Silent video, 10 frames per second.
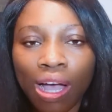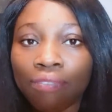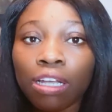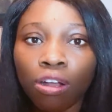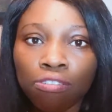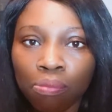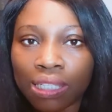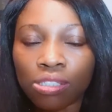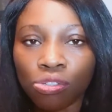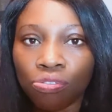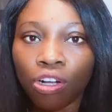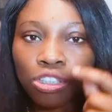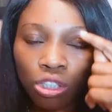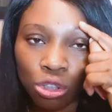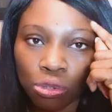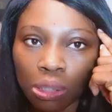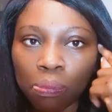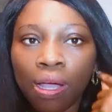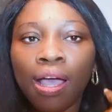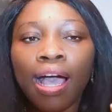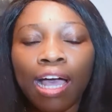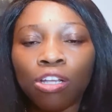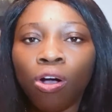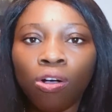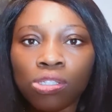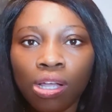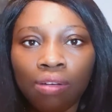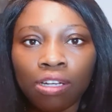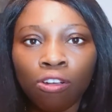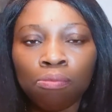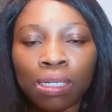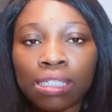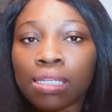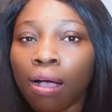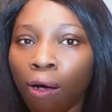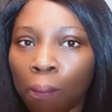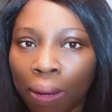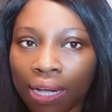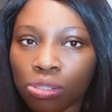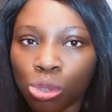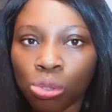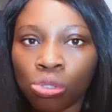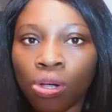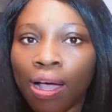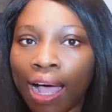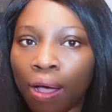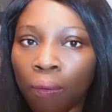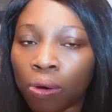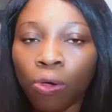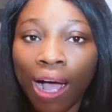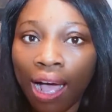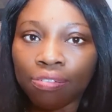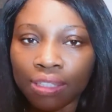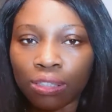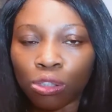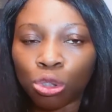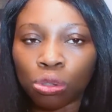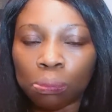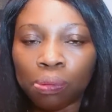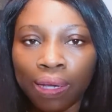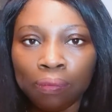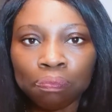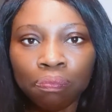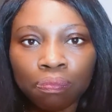Have enough money to fund your trip, and you also have enough money to come back to, after your trip. Yeah.